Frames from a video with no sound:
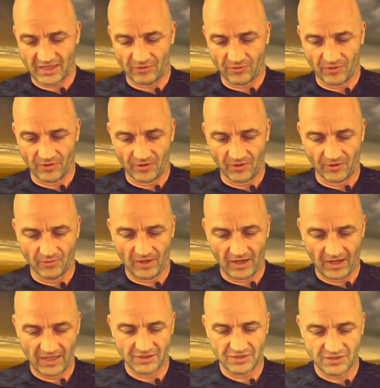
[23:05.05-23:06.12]
alcohol
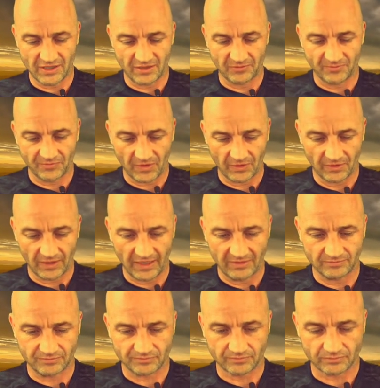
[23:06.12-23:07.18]
hand gel. Okay.